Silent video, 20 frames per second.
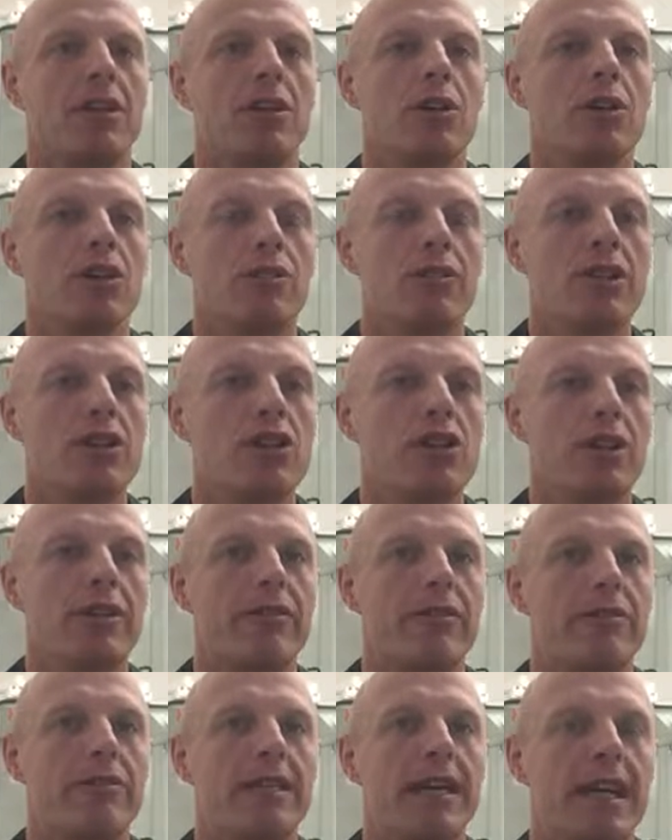who's originally
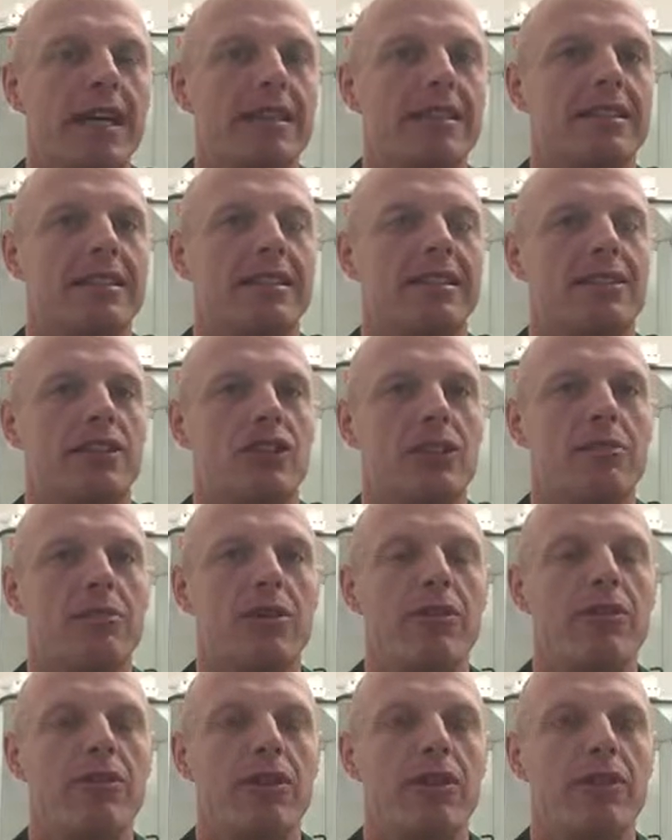from Texas. She
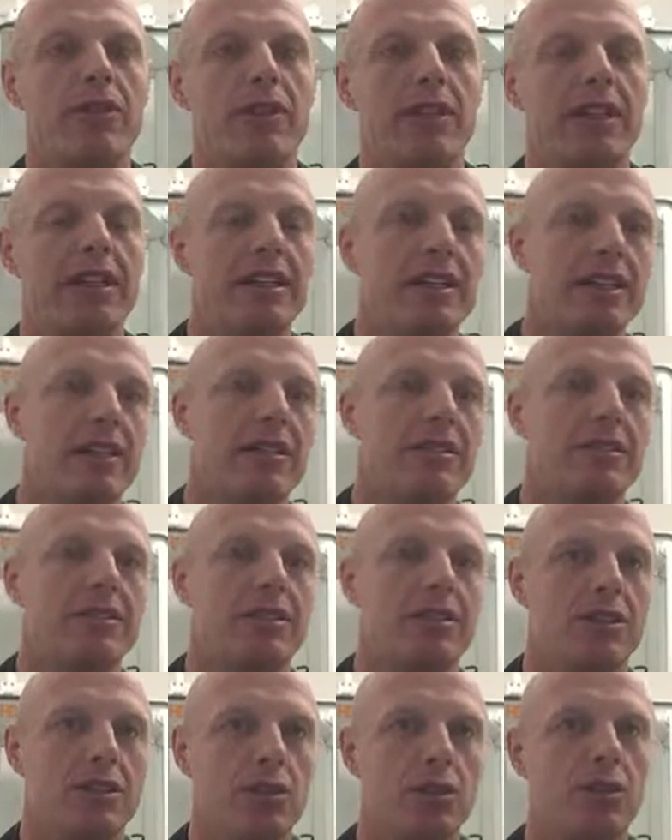moved over here
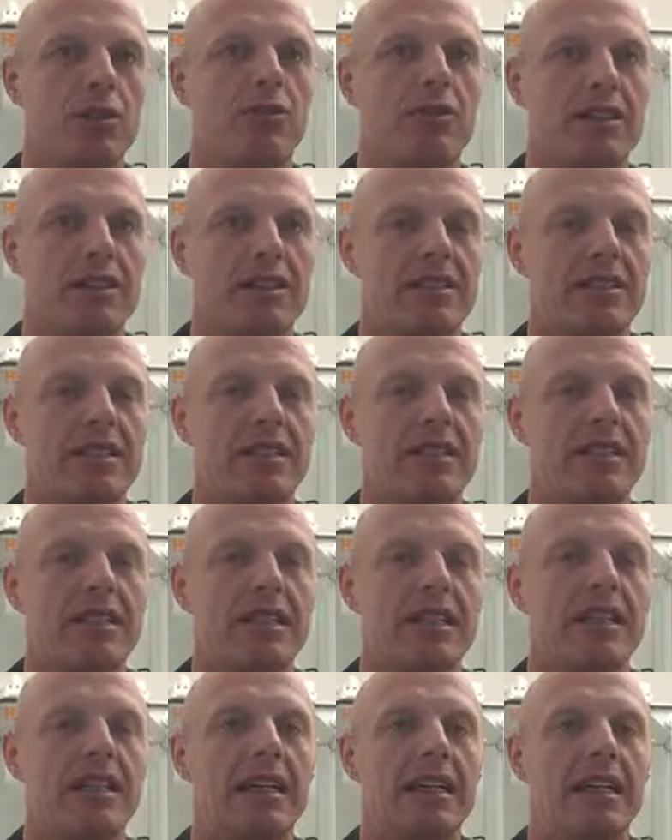to do her
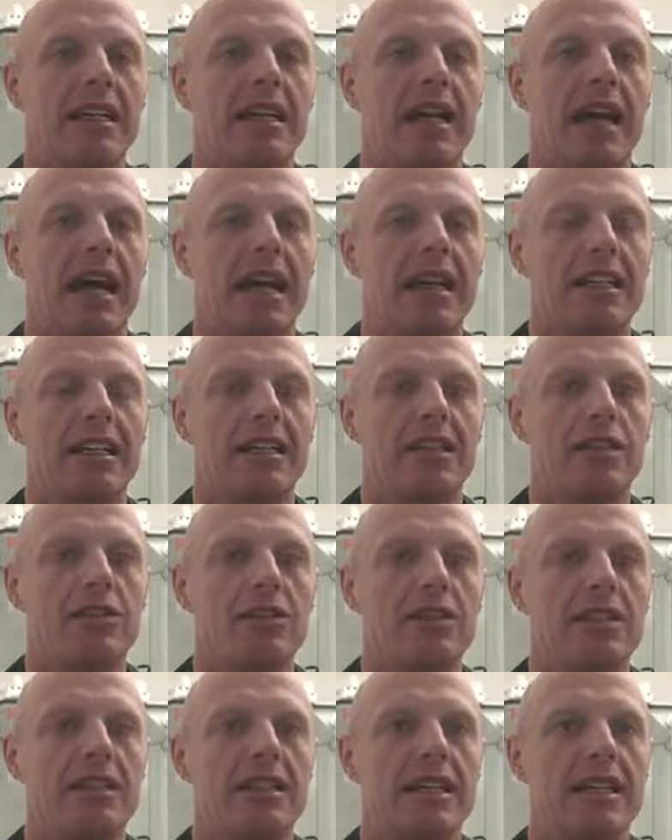residency at
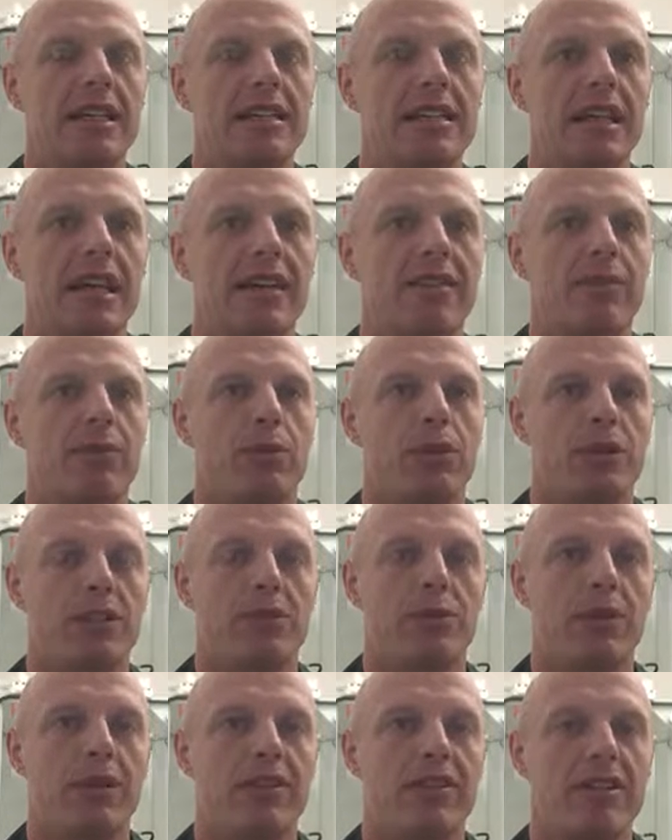UCSF, which
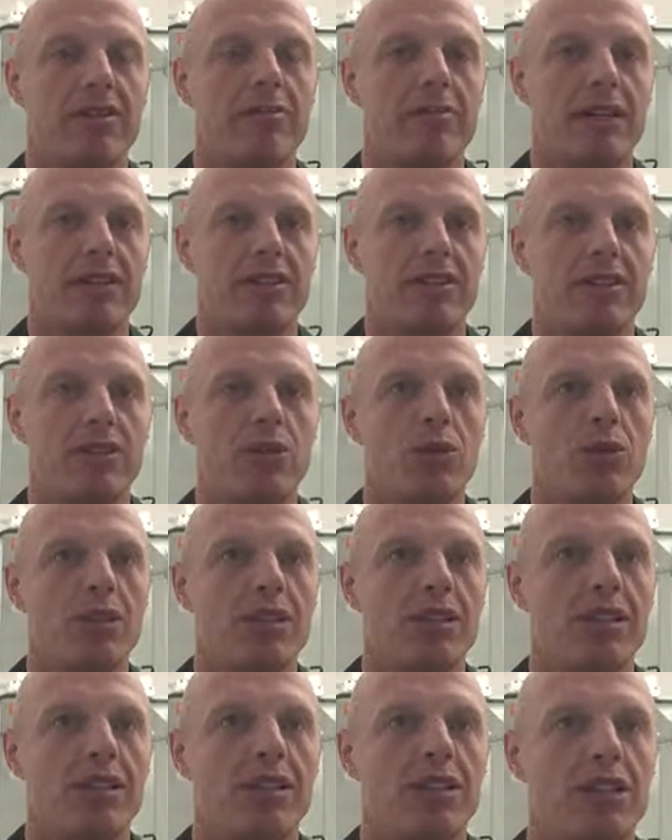is one of the best
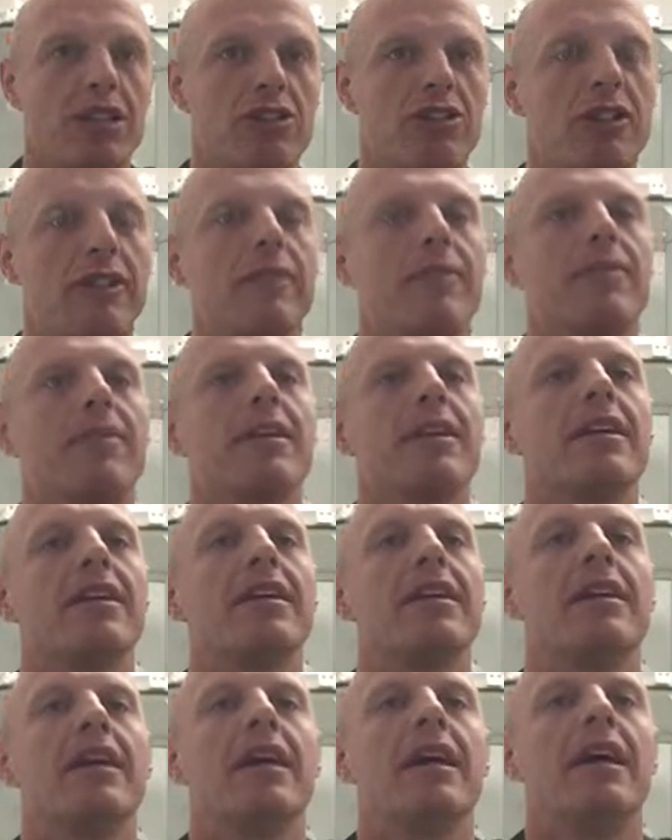schools in the country.
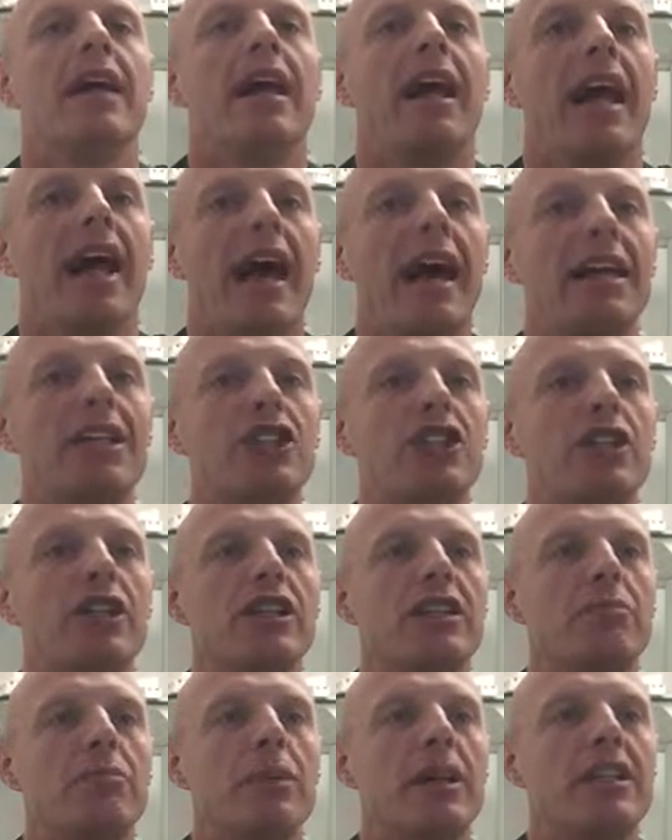Ashley
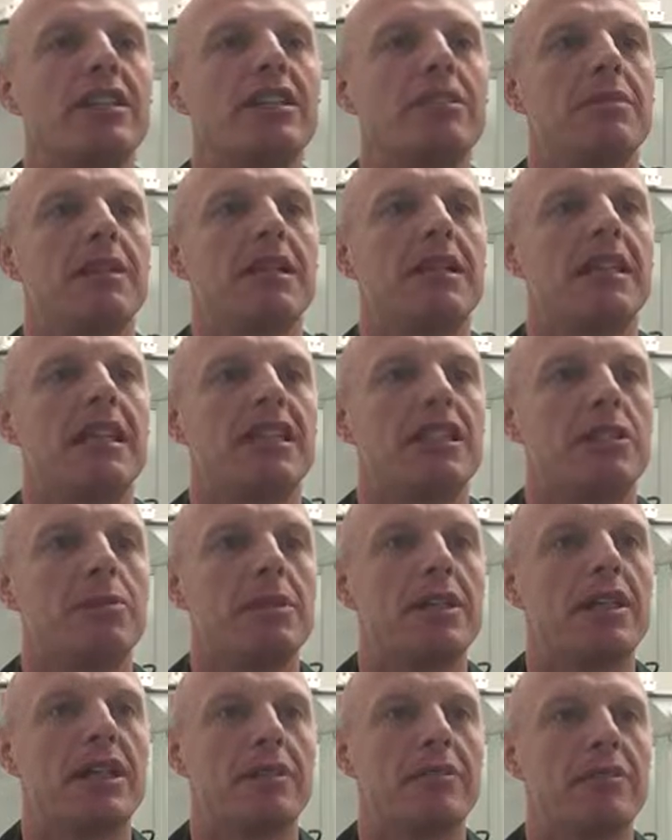explained to me that to
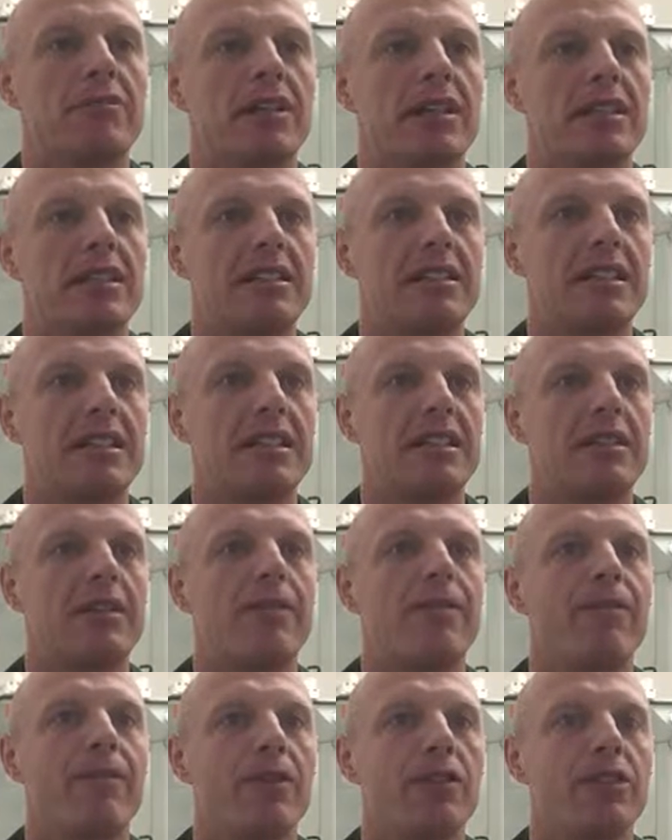become a resident,
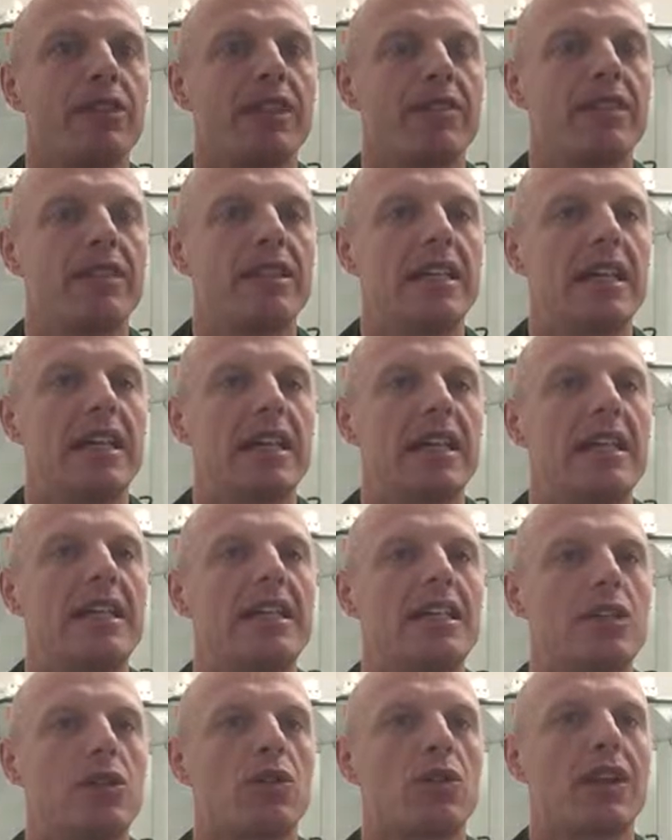you first have to take an
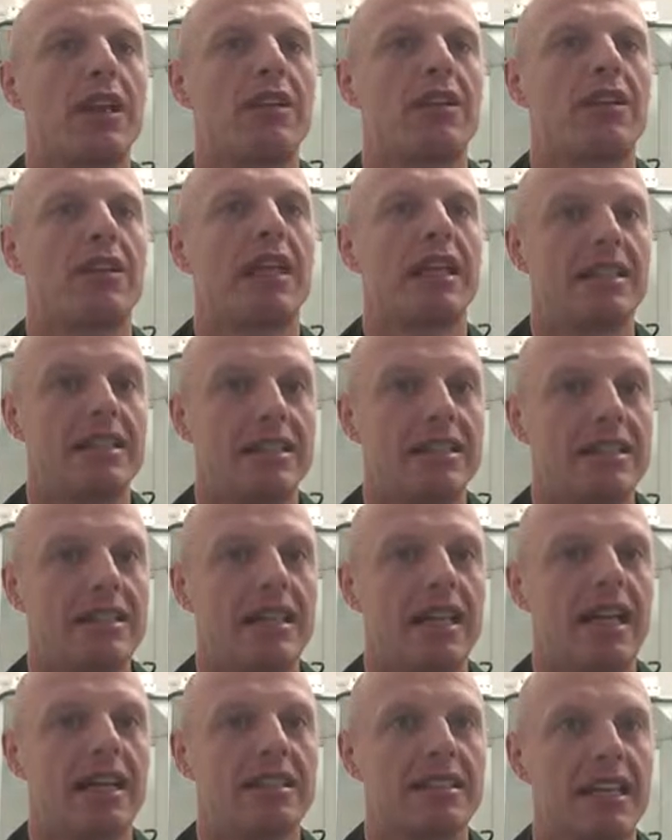initial
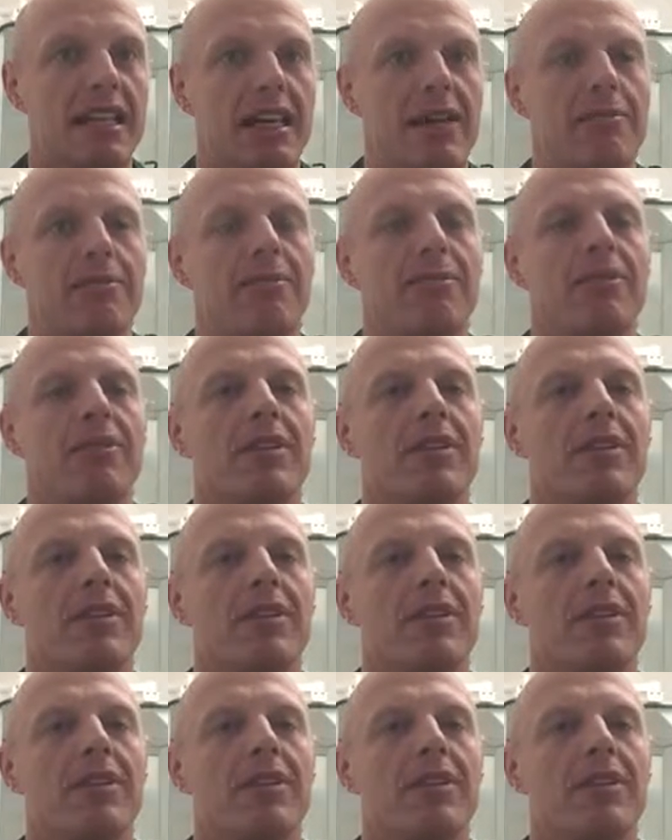licensing exam.